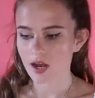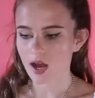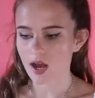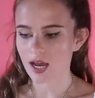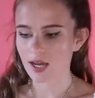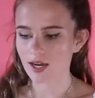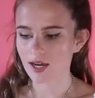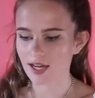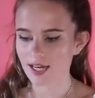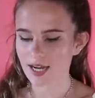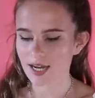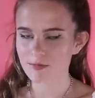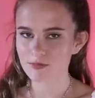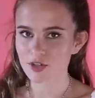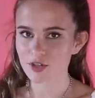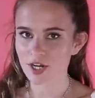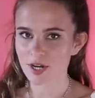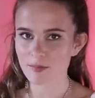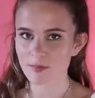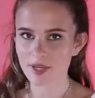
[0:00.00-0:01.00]
I look like I'm
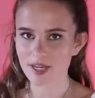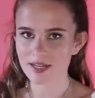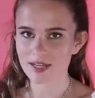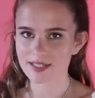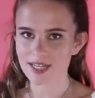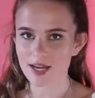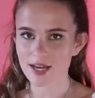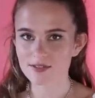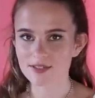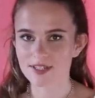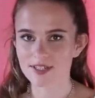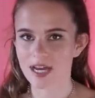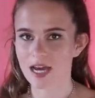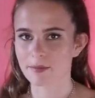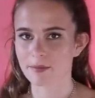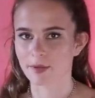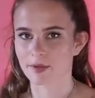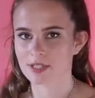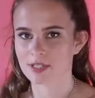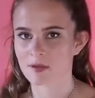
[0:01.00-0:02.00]
trying to be in Downton
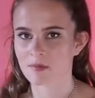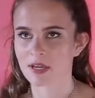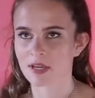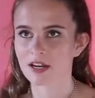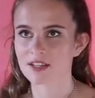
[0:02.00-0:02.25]
Abbey or something.